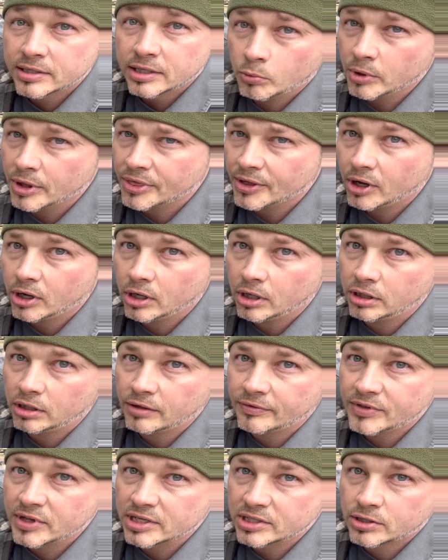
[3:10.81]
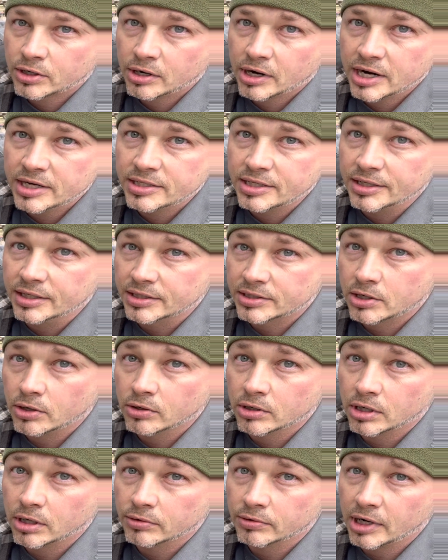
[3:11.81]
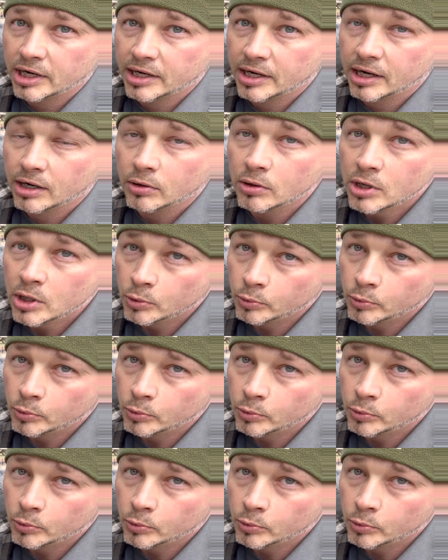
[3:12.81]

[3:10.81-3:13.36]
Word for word: with all of this craziness going on right now.